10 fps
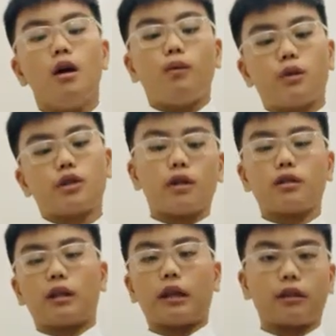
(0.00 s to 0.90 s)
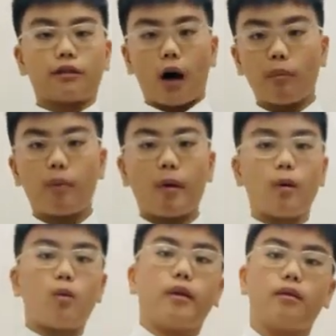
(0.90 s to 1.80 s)
which is like a thought
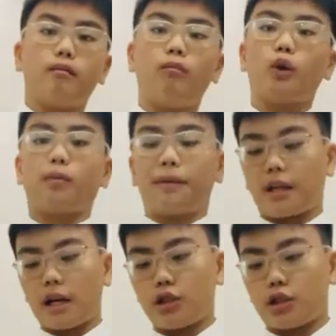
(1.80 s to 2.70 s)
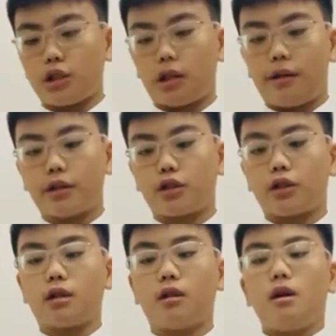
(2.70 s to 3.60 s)
bubble with multiplication,
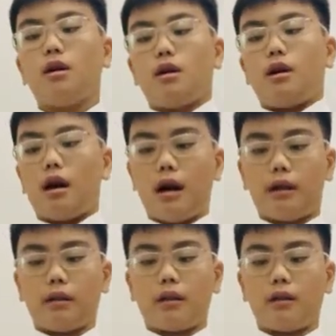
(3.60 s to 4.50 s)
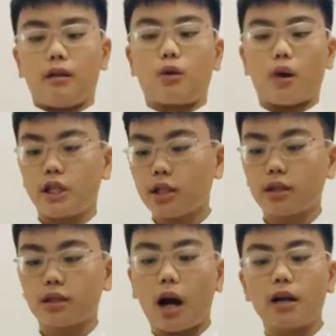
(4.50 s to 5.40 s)
addition, and equation
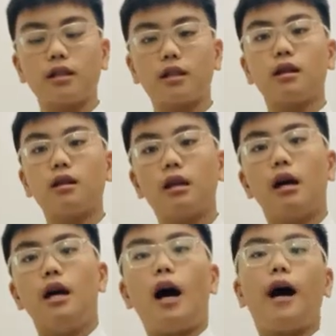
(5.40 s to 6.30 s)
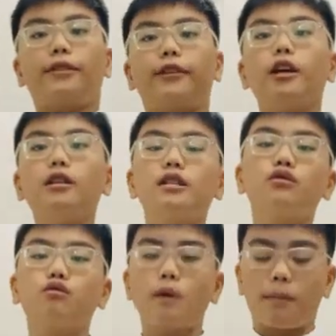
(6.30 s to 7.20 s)
signs in it. I think
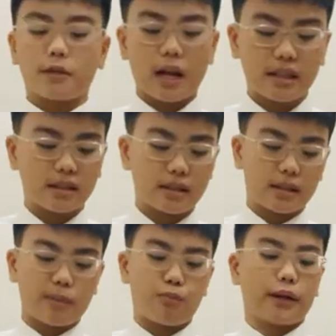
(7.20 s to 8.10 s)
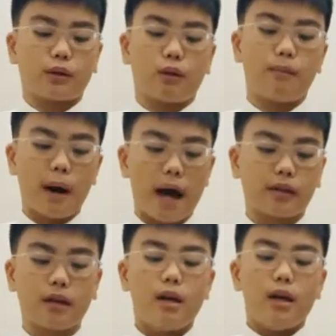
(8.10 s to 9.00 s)
this represents the practical
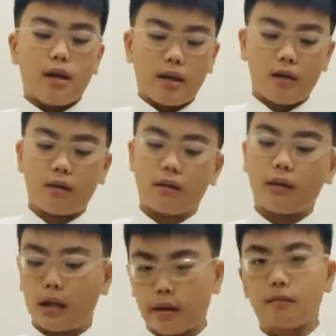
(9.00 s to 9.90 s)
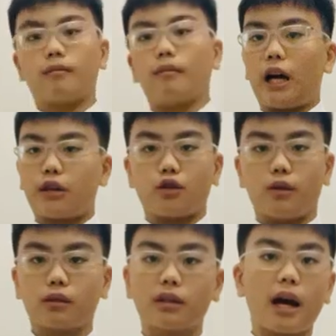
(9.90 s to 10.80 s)
math in like
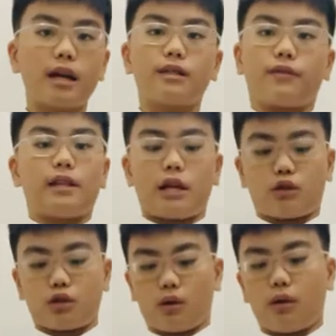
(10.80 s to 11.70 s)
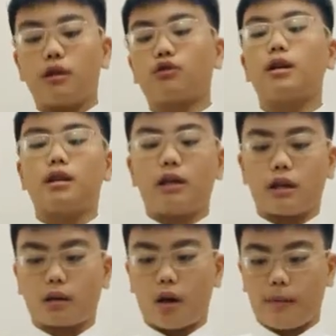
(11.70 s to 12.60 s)
actuarial science, financial industry, and
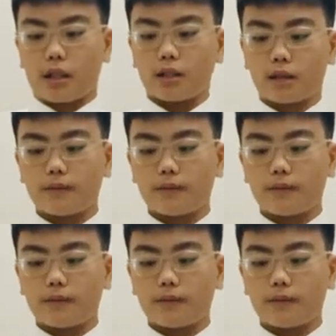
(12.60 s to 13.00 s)
economics.